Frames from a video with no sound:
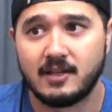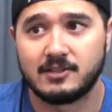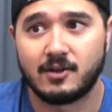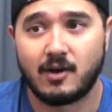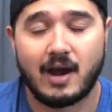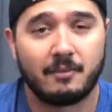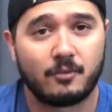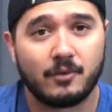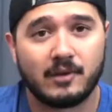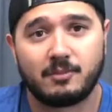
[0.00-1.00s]
So I
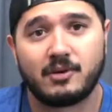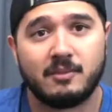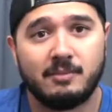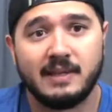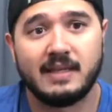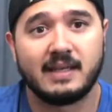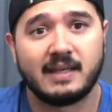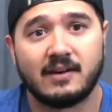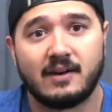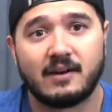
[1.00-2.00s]
really put a
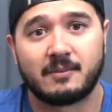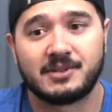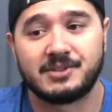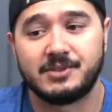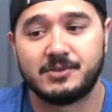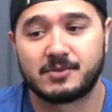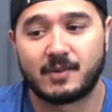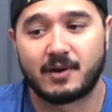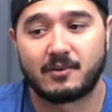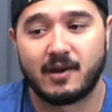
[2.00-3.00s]
beating on my shoes
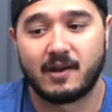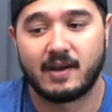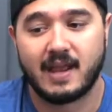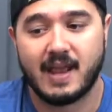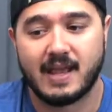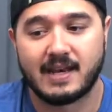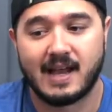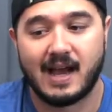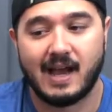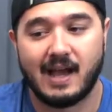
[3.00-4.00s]
when I run, and,